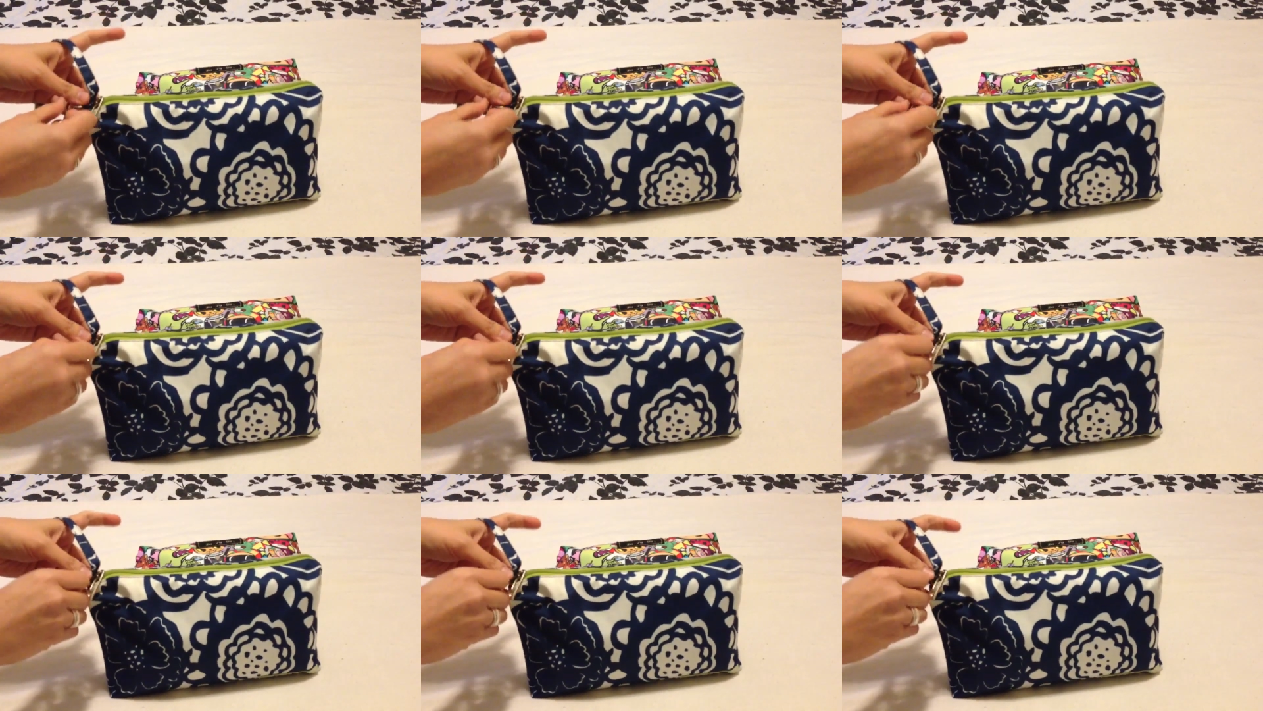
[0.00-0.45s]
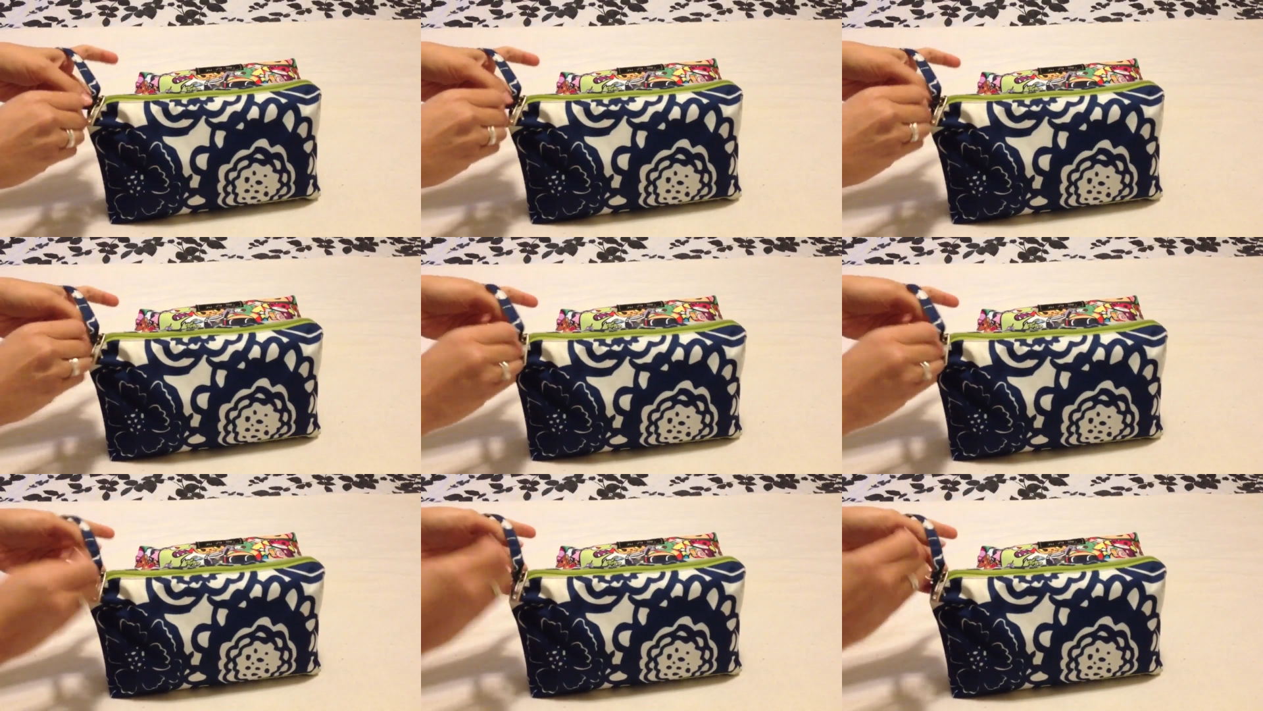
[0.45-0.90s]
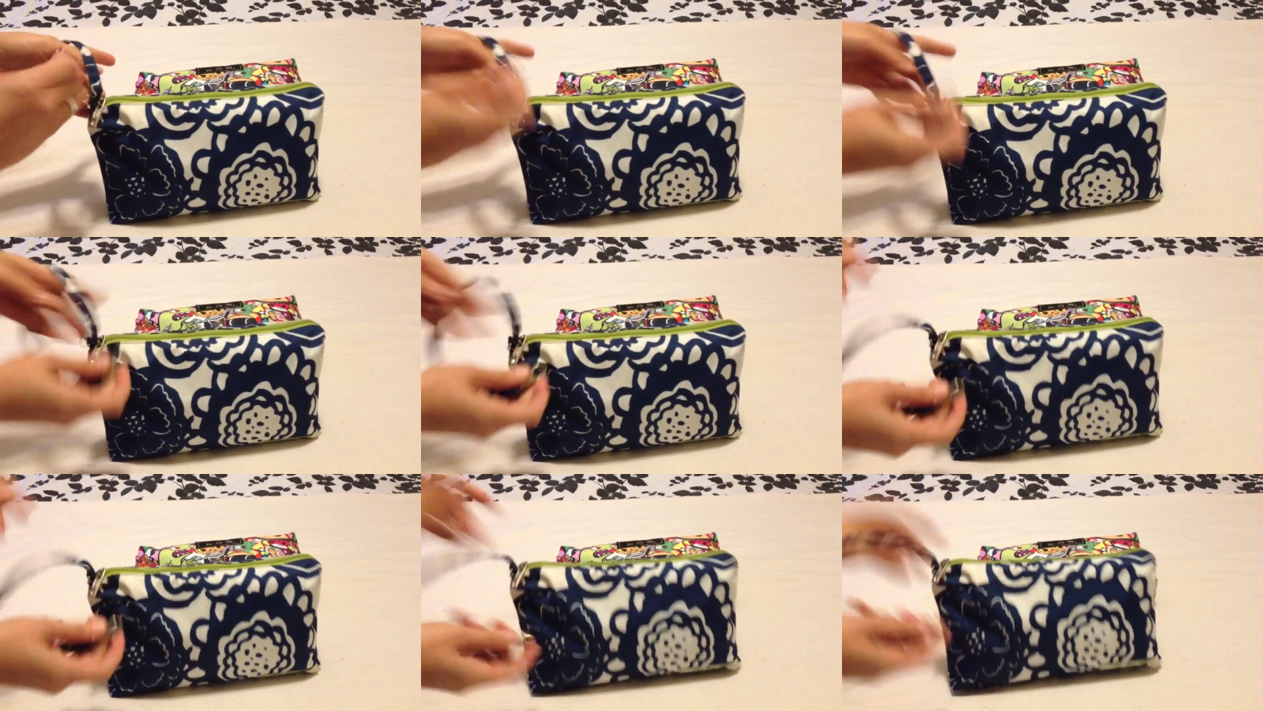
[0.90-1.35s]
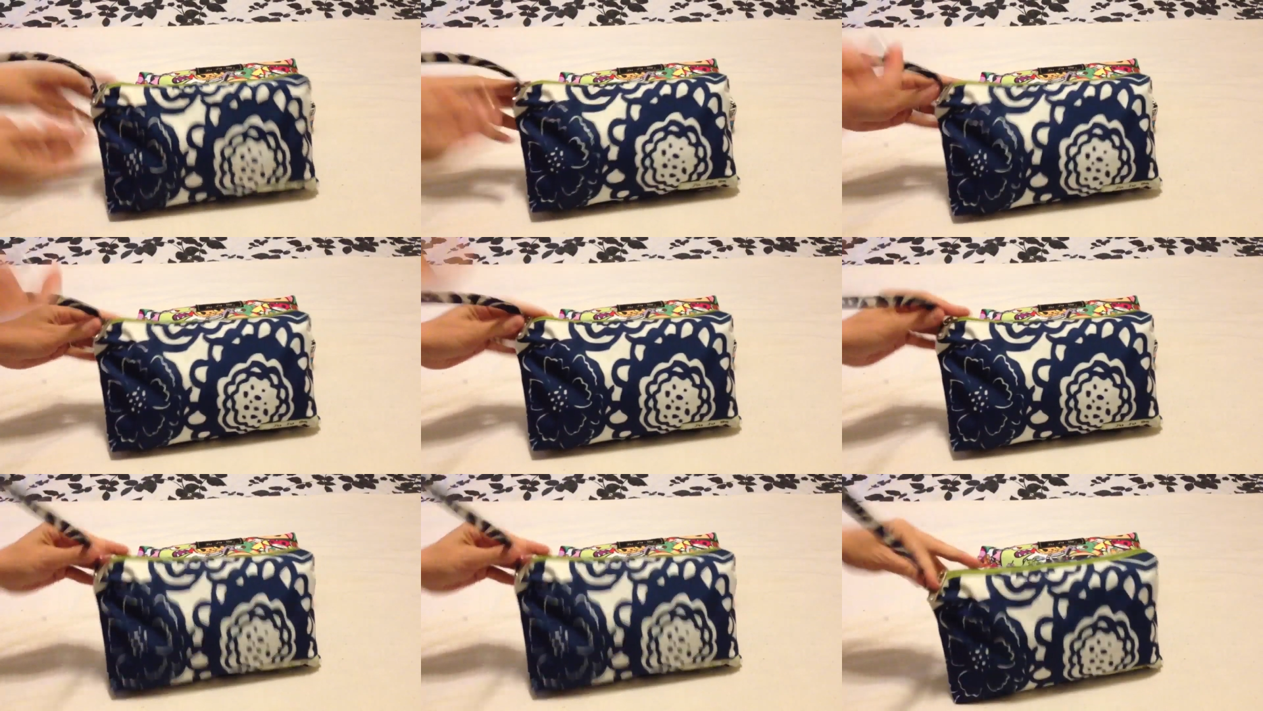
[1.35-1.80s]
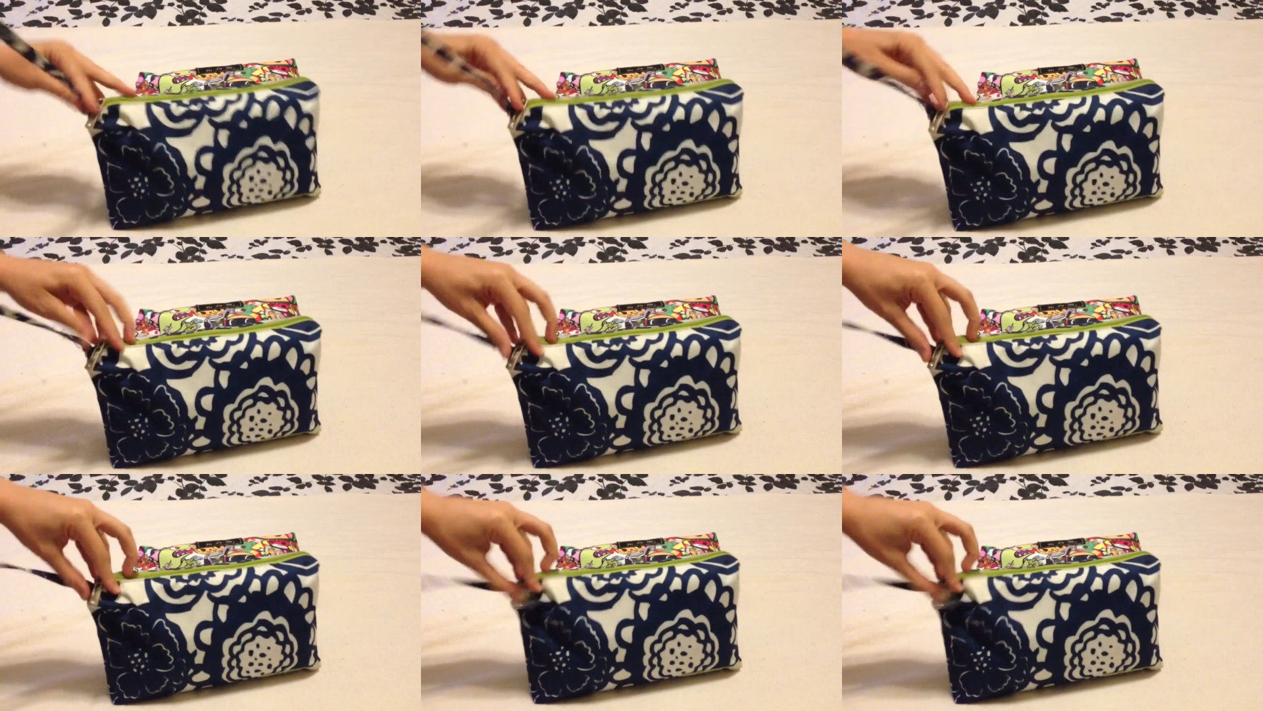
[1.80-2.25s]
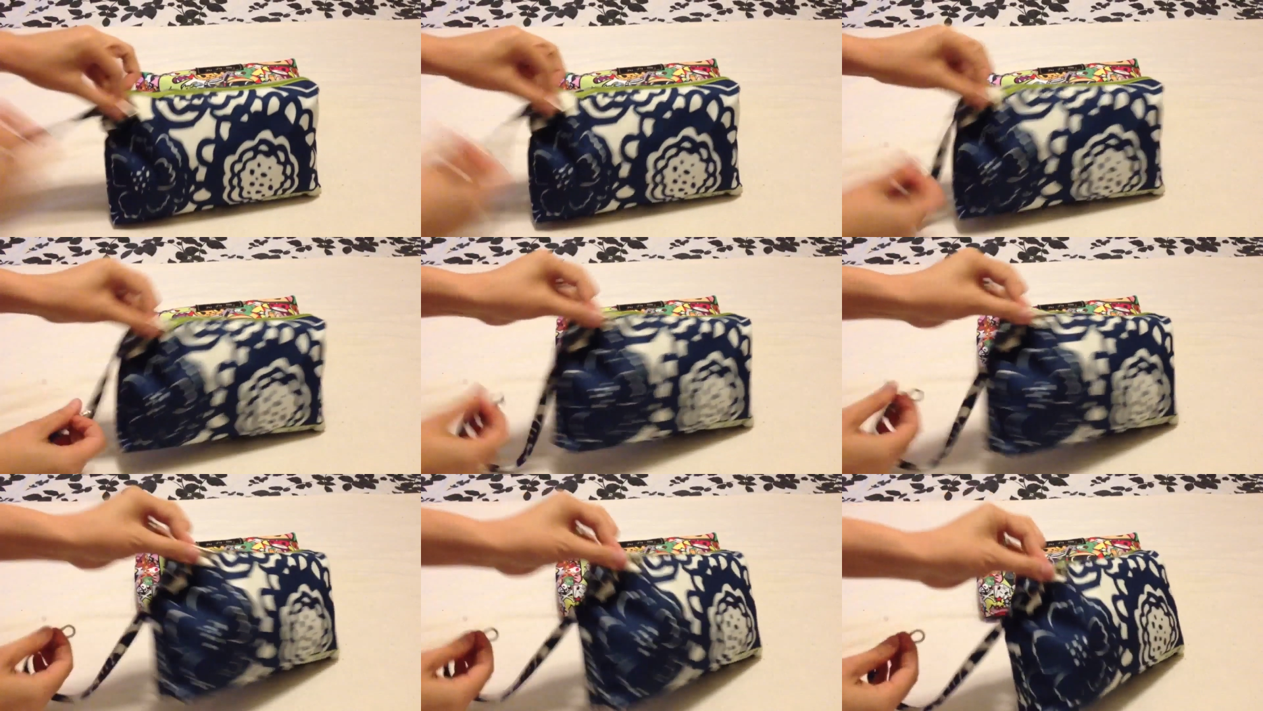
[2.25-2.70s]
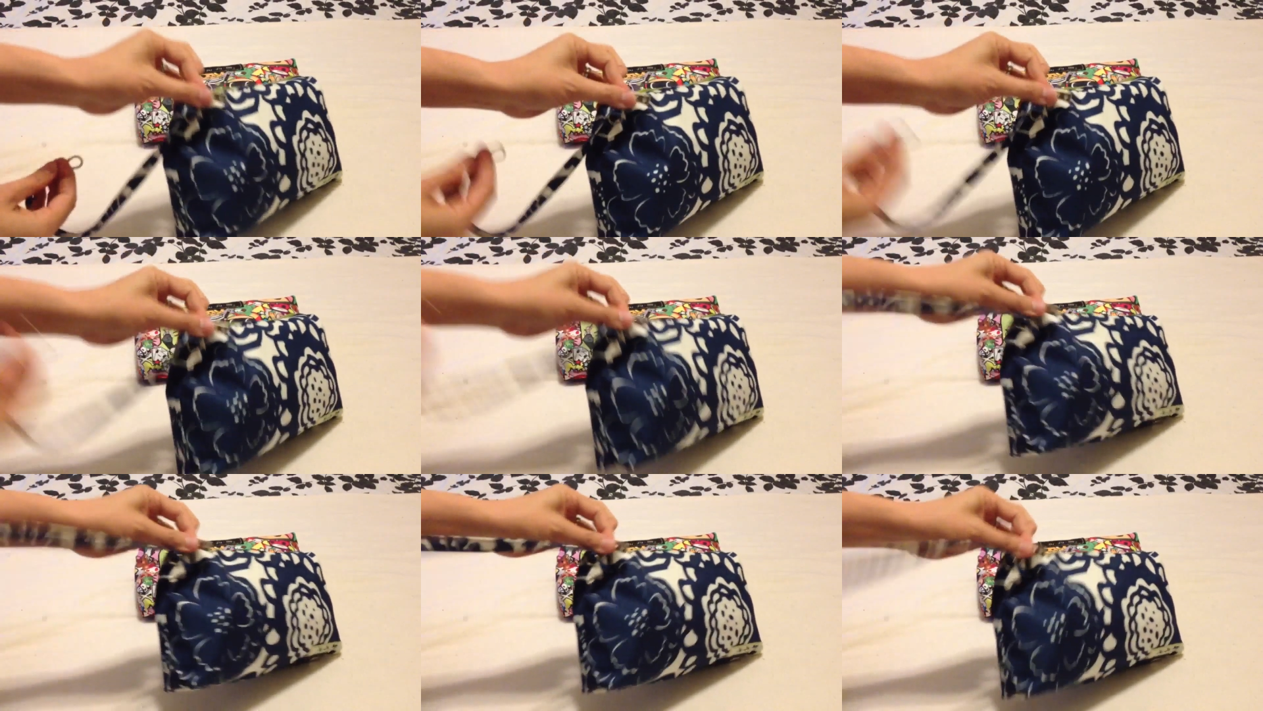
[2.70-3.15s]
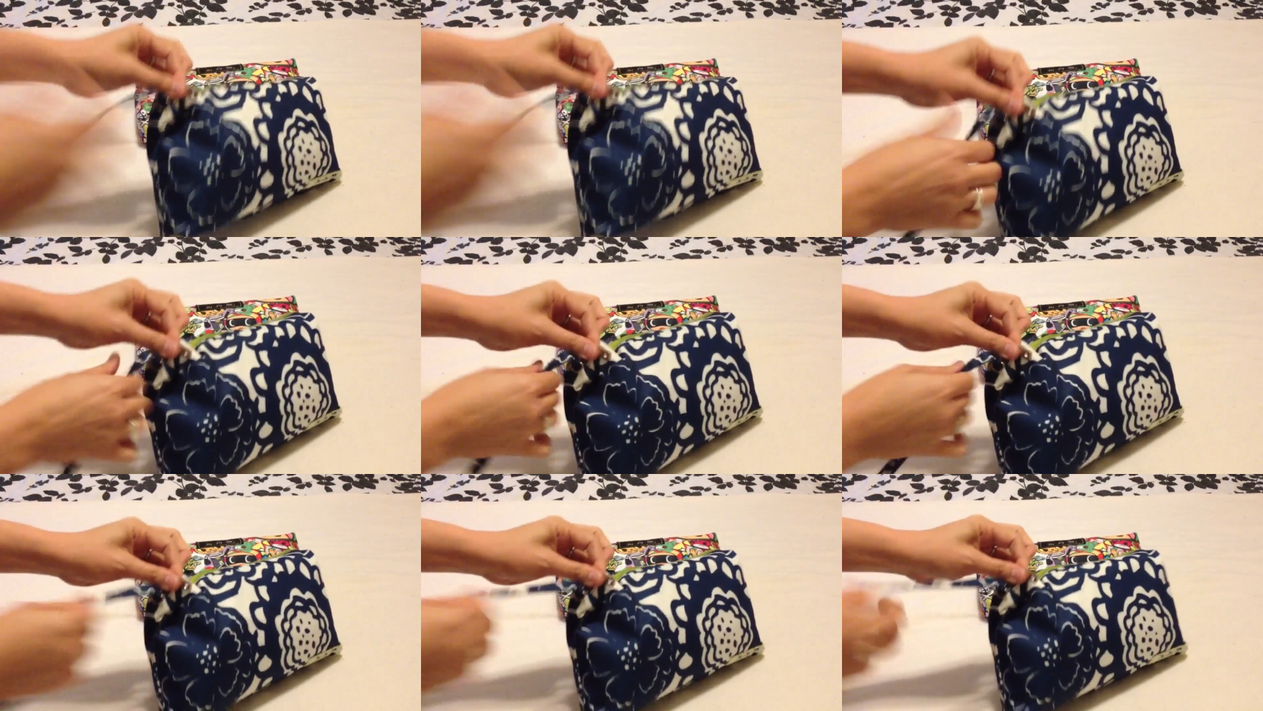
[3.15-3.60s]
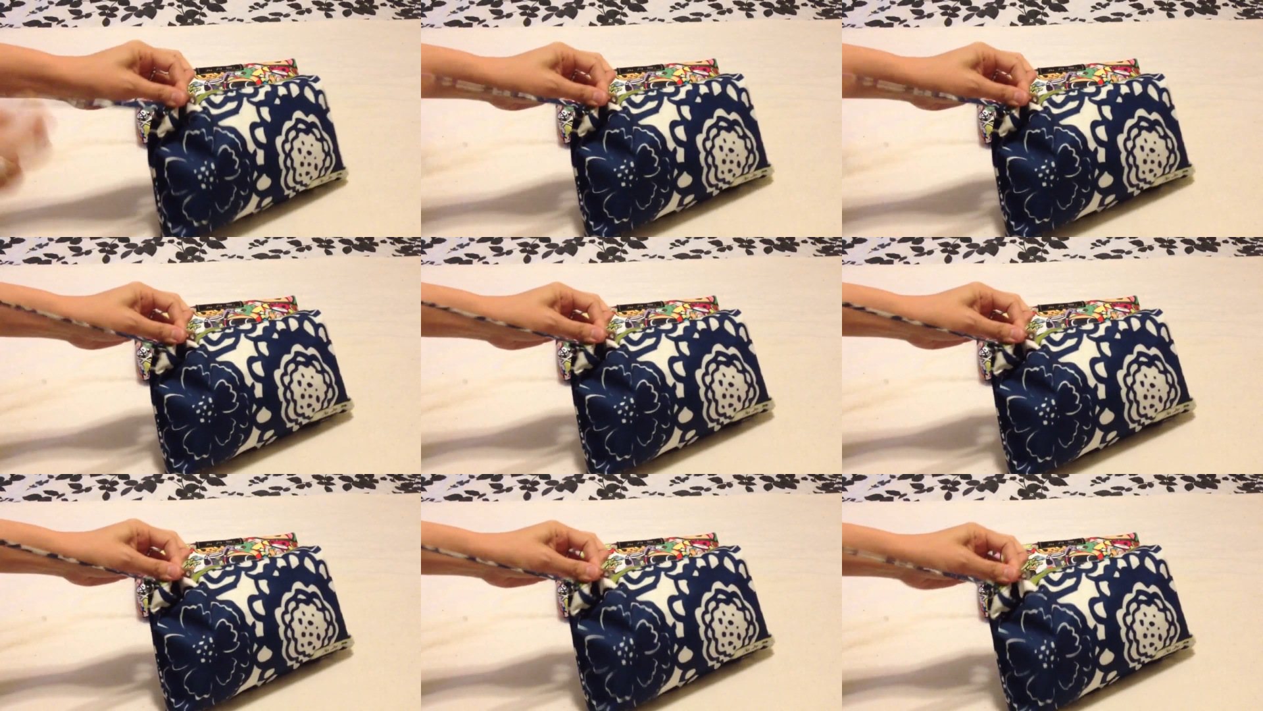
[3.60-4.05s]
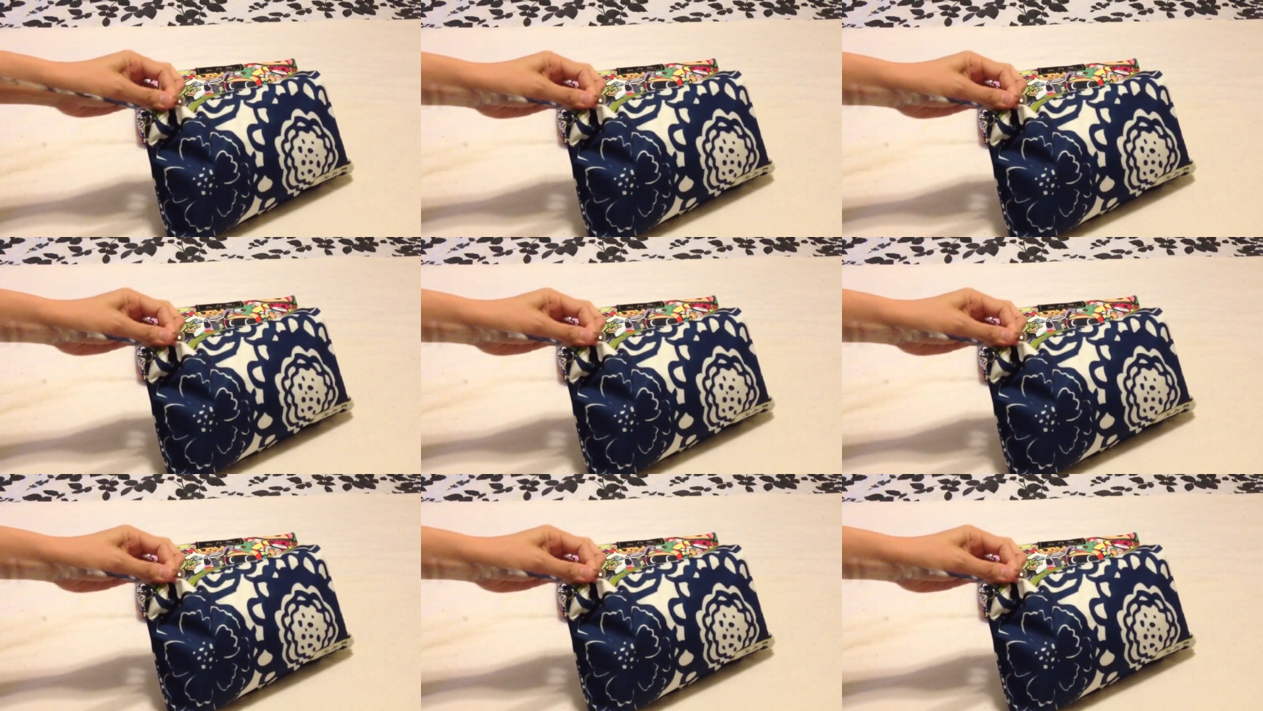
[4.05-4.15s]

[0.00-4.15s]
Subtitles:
[unreadable: no face in view]